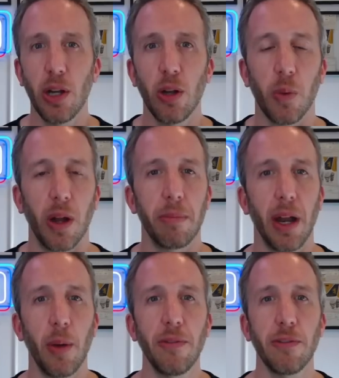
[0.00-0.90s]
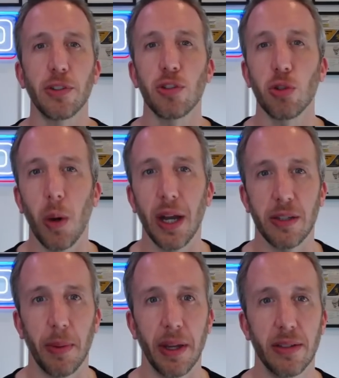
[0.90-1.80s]
odd one, but I went for
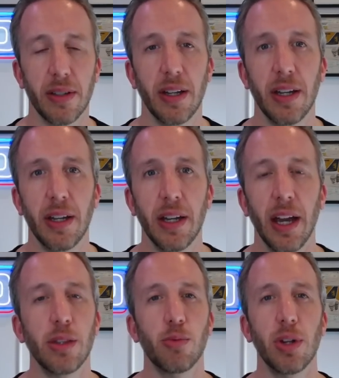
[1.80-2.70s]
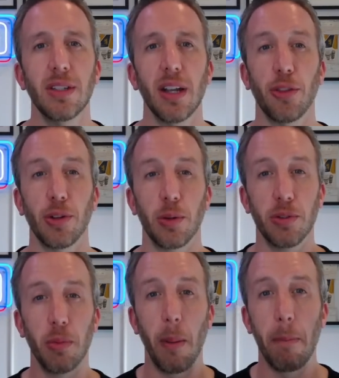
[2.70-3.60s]
Squarespace. And the reason I thought it
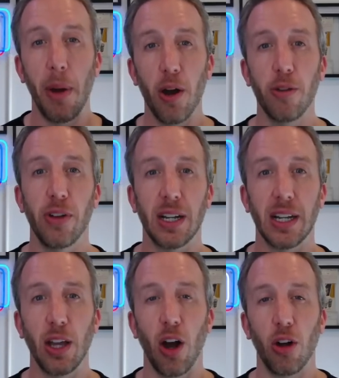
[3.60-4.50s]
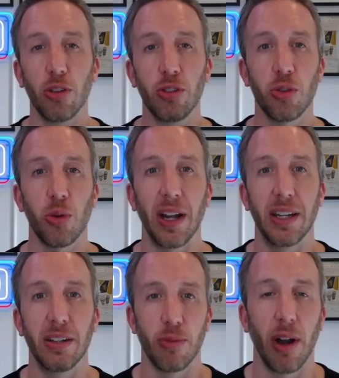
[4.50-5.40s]
was perfectly on
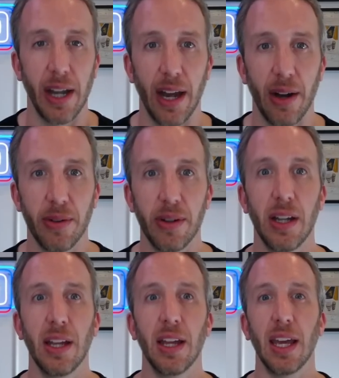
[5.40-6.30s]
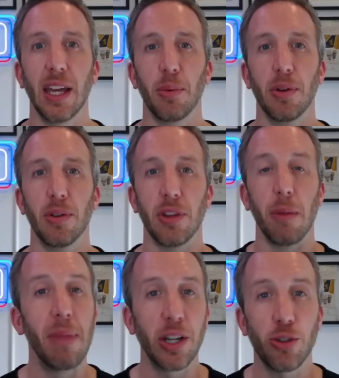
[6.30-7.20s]
trend right now, it was a
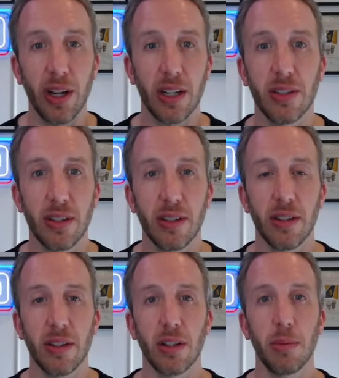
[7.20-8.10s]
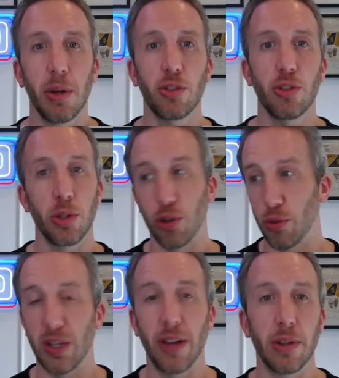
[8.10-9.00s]
Matrix commercial, and you
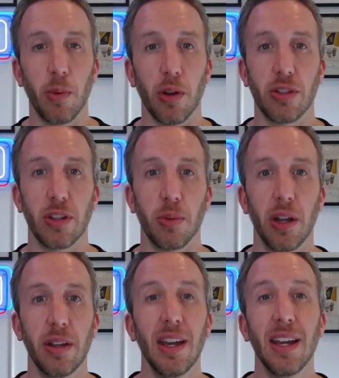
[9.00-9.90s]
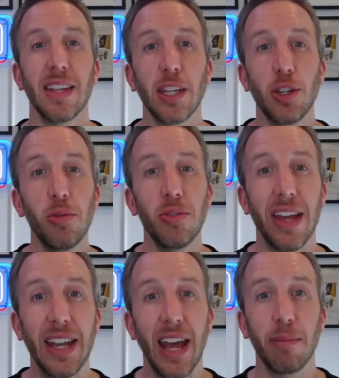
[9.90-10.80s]
should definitely watch this one. They use
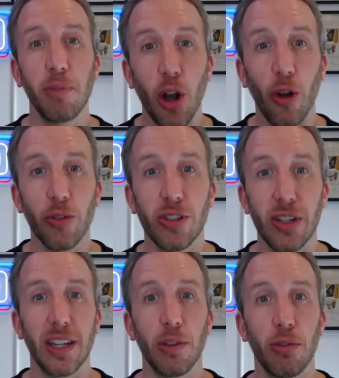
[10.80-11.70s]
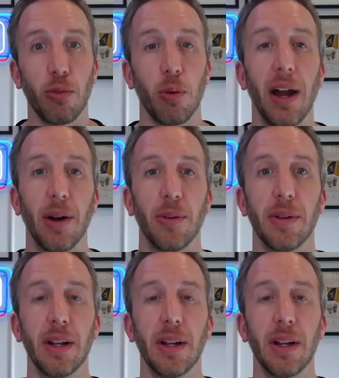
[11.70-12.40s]
their name constantly throughout,